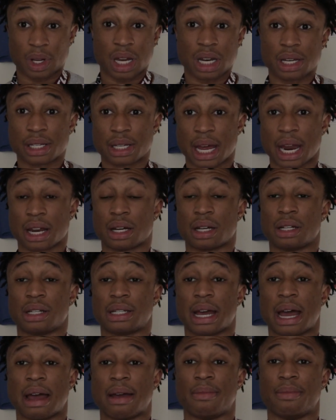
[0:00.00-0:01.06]
just had a good
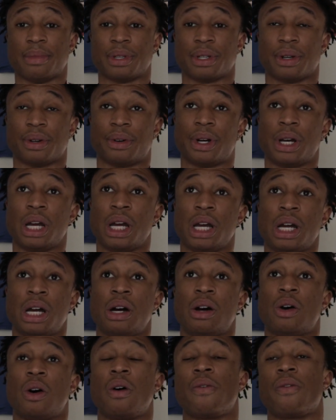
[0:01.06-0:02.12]
time. So
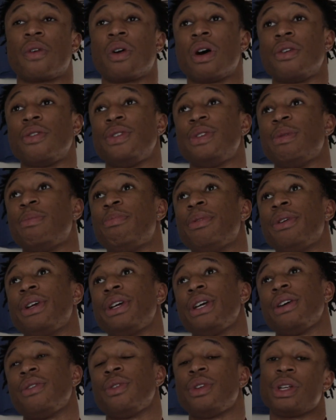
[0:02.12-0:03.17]
overall, it
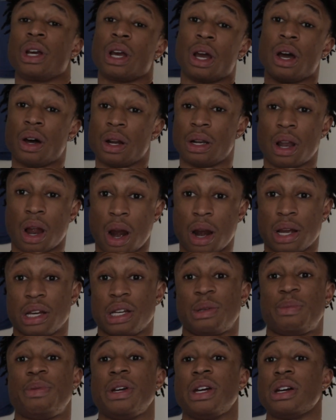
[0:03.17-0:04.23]
was a good learning
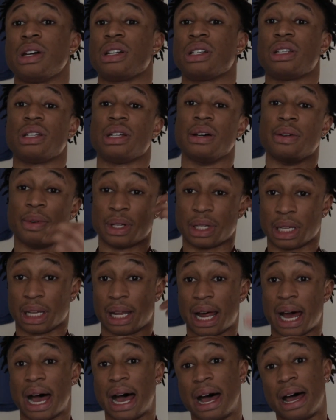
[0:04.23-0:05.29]
experience. It was a
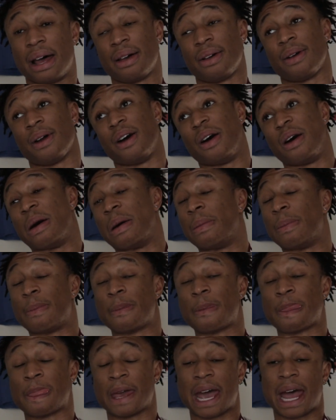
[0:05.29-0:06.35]
lot
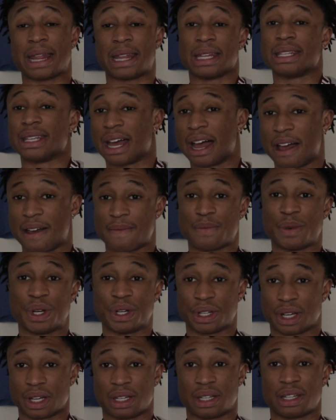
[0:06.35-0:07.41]
at the time,
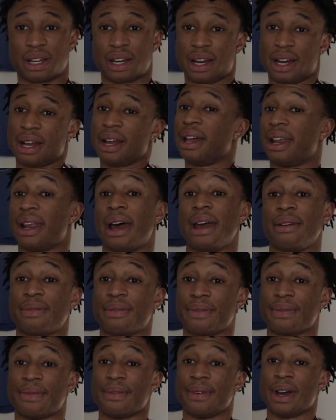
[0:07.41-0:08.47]
just because life
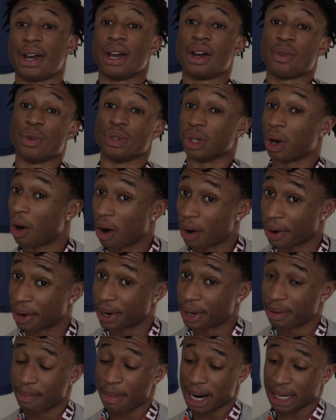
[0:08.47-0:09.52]
was hard
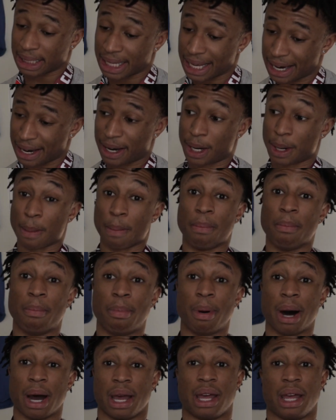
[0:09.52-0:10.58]
back then.
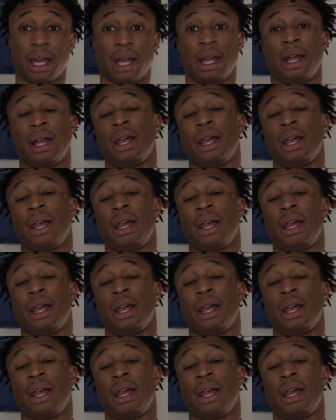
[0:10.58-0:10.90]
But